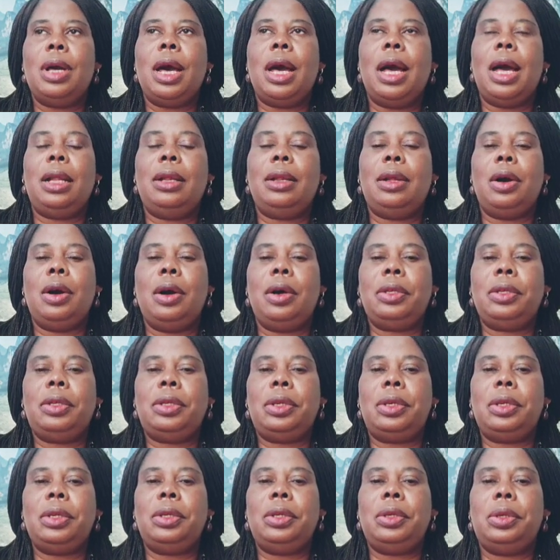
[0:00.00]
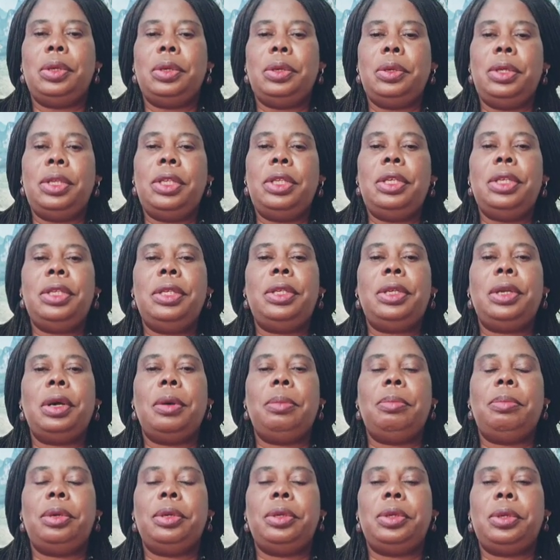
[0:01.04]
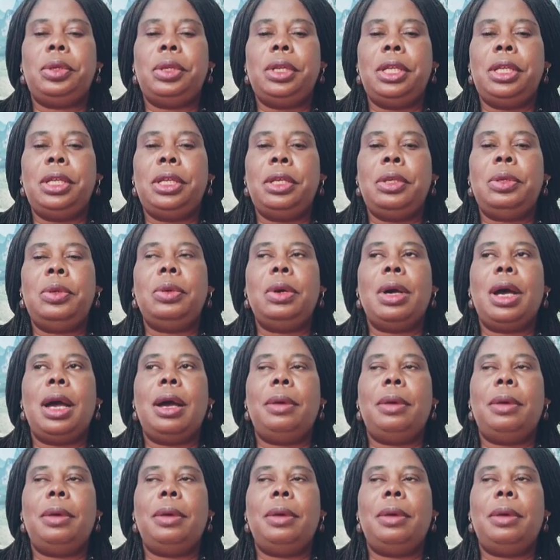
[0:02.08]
And also to use this opportunity to